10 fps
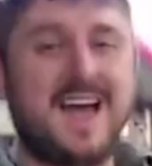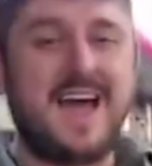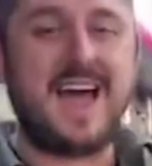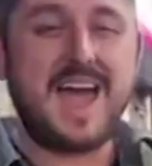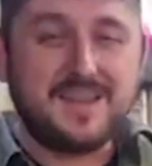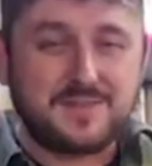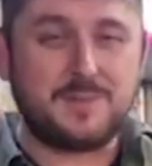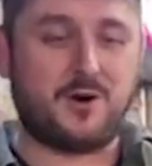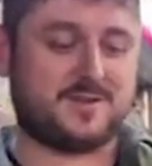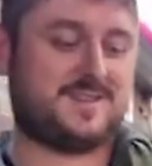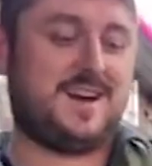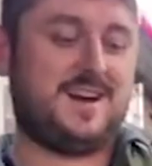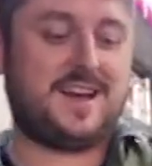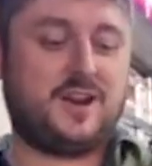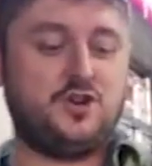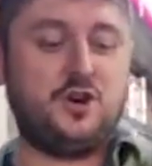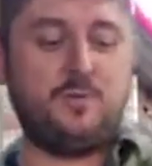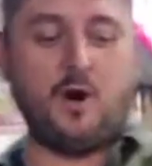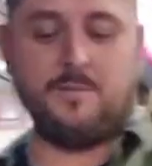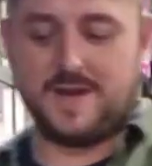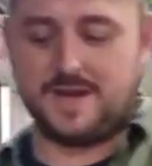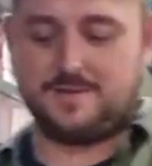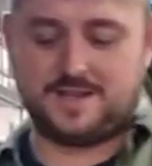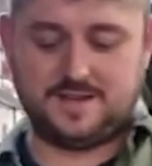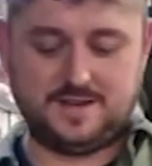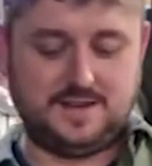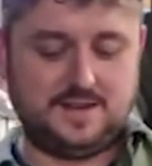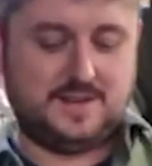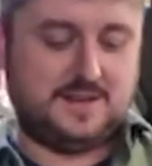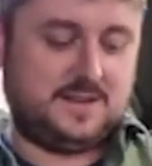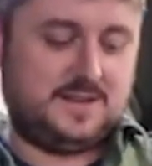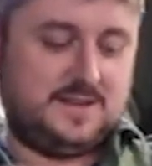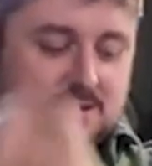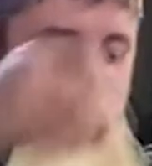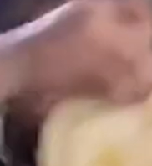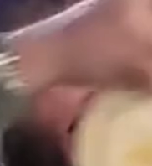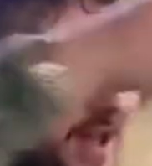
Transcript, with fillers: heavy box art, like a newborn baby. So you